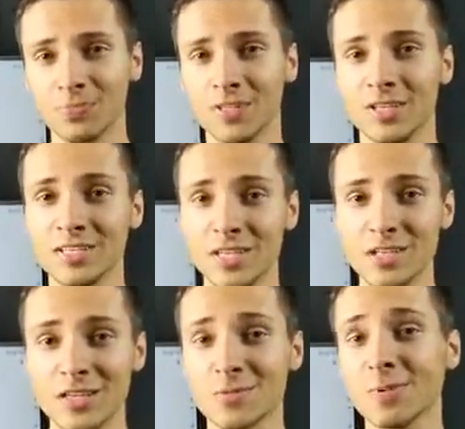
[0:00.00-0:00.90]
The
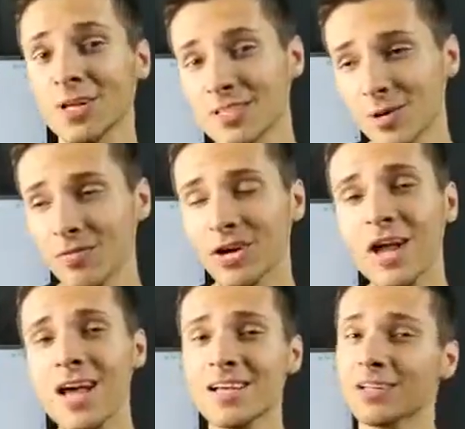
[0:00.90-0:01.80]
6s Plus,
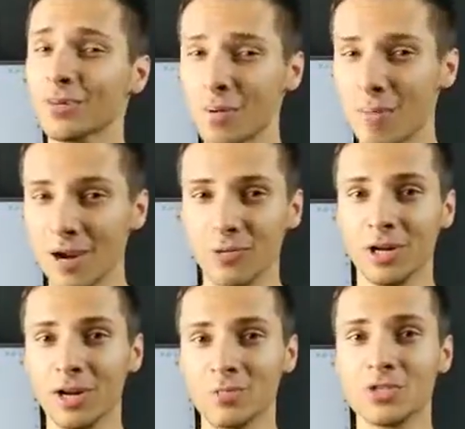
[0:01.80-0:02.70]
however, a little bit better
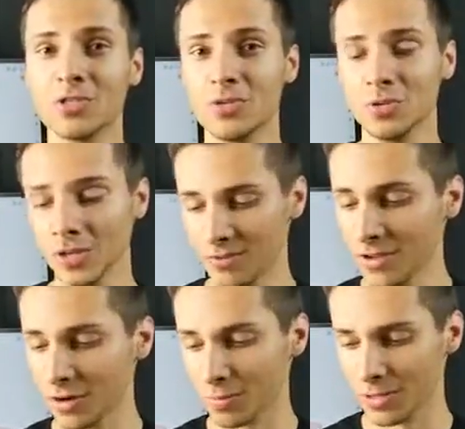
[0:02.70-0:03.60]
when it comes to the
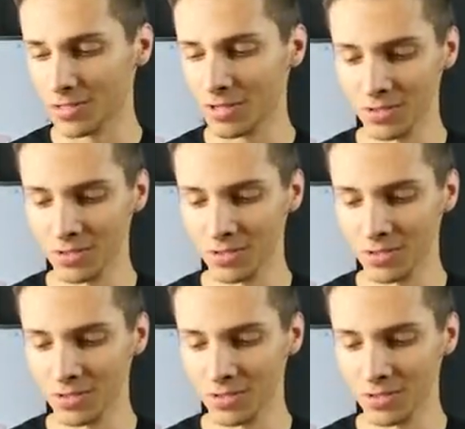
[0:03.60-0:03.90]
fingerprints.